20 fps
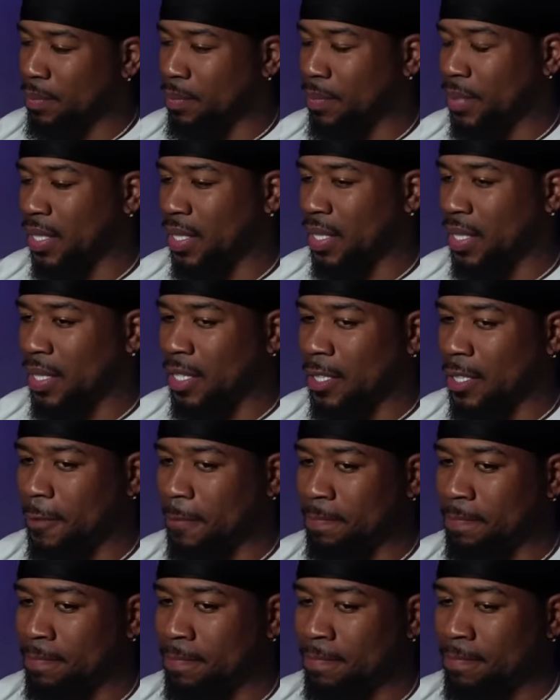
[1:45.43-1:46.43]
But,
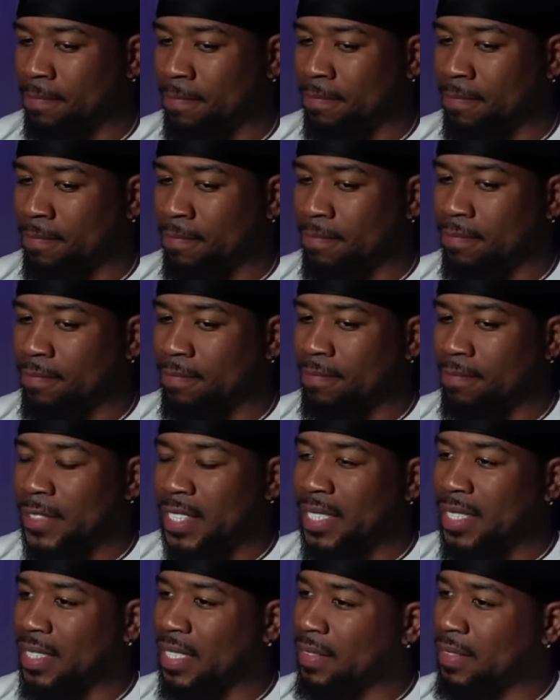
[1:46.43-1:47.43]
um,
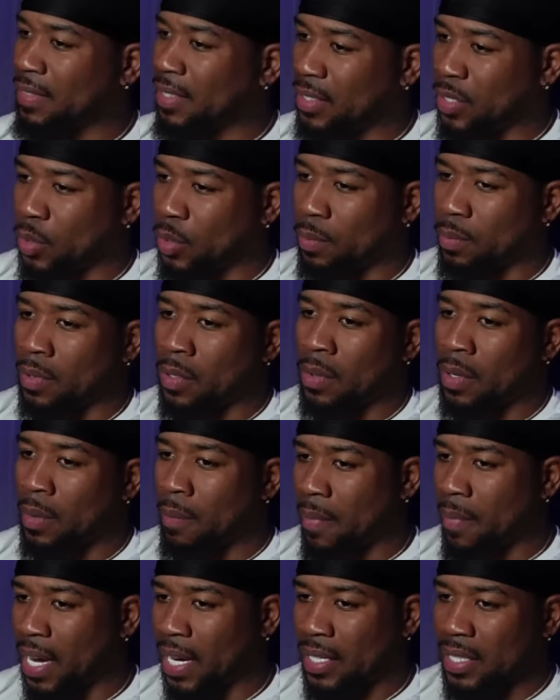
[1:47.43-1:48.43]
definitely dope
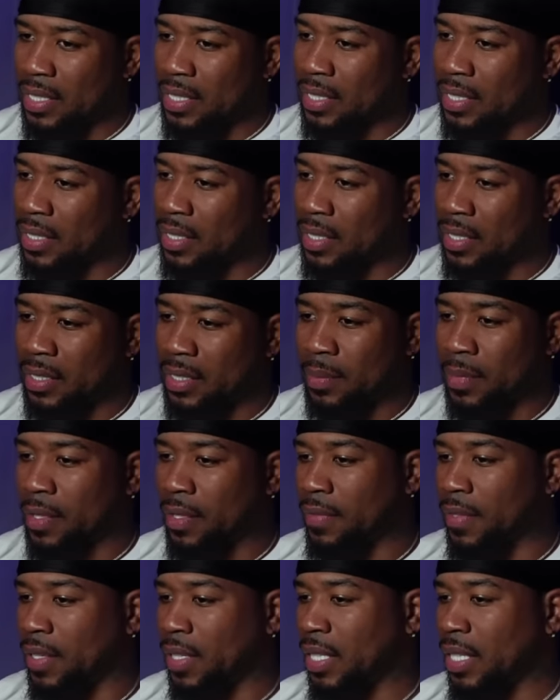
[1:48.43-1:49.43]
going back listening to this
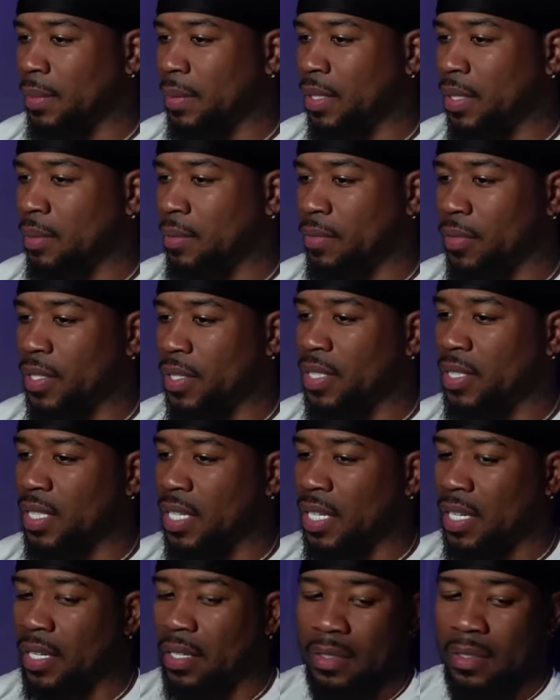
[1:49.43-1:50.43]
motherfucking Eminem
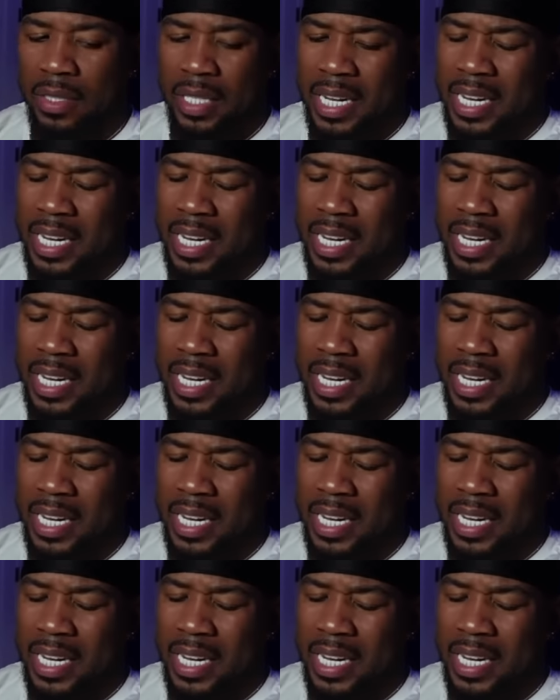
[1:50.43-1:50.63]
freestyle.